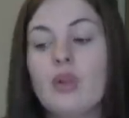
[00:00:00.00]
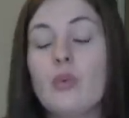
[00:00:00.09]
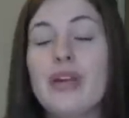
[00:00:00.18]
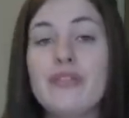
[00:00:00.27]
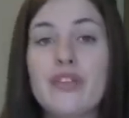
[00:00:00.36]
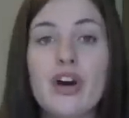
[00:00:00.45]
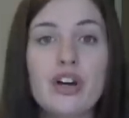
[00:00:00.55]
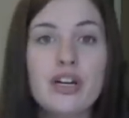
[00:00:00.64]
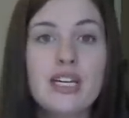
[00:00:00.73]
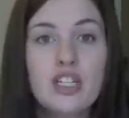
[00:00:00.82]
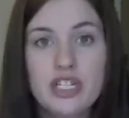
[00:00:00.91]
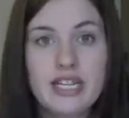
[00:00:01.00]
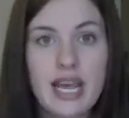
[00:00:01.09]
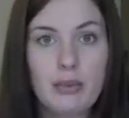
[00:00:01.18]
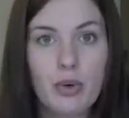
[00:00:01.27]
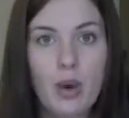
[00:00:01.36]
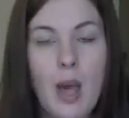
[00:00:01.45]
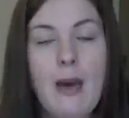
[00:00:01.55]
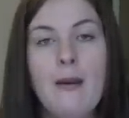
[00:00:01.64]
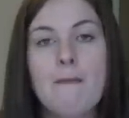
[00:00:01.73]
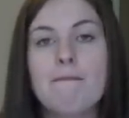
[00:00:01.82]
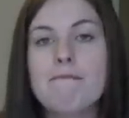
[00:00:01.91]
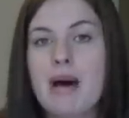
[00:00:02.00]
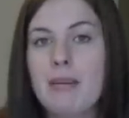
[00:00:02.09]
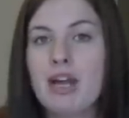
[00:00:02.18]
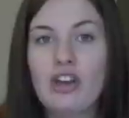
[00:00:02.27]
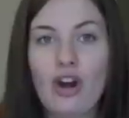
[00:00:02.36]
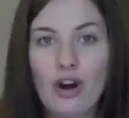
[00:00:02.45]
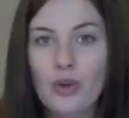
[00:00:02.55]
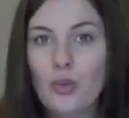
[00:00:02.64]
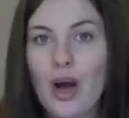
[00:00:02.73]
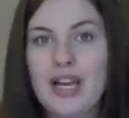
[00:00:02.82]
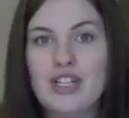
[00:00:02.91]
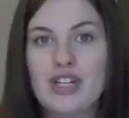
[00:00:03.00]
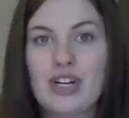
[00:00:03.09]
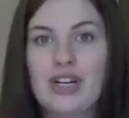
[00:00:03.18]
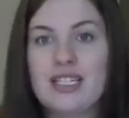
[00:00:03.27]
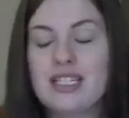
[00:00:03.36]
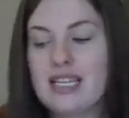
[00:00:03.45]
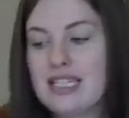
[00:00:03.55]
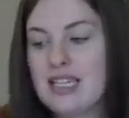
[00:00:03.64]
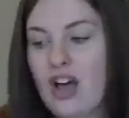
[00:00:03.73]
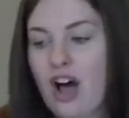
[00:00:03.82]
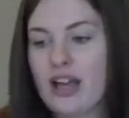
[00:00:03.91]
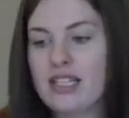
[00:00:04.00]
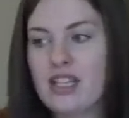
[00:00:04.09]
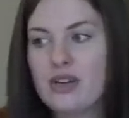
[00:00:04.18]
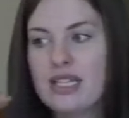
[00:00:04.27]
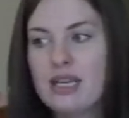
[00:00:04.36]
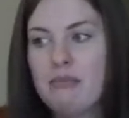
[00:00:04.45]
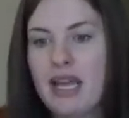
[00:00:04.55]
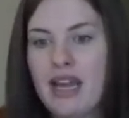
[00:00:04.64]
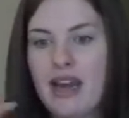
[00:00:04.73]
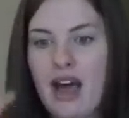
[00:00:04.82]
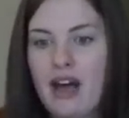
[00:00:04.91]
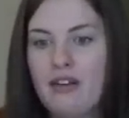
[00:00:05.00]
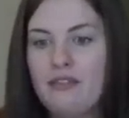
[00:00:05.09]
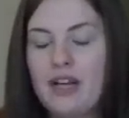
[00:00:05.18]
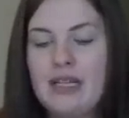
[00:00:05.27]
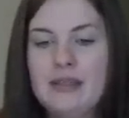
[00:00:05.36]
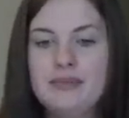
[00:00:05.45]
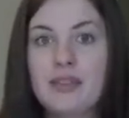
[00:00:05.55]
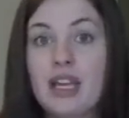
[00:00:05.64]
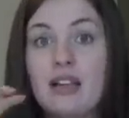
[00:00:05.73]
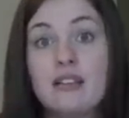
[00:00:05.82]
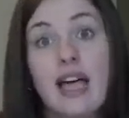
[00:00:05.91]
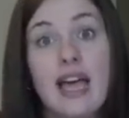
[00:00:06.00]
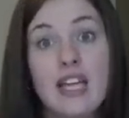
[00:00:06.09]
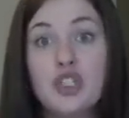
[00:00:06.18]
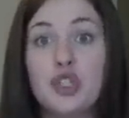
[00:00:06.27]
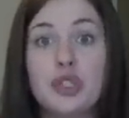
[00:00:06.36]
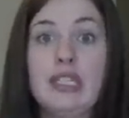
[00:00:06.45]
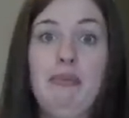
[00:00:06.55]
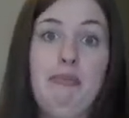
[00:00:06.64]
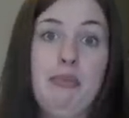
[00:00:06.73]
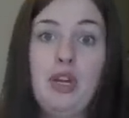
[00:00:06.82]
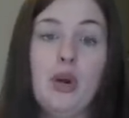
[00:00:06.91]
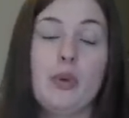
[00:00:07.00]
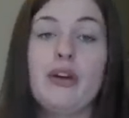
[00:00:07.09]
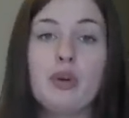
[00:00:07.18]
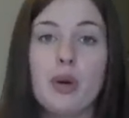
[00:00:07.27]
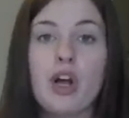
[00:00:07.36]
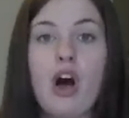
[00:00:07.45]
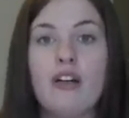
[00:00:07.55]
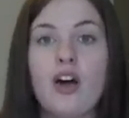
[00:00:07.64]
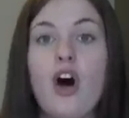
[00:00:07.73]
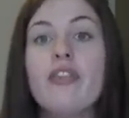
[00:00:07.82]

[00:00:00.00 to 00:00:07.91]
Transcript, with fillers: we have our kitchen table, but my yarn winder does not, there isn't a big enough ledge or lip, you know, whatever you want to call it,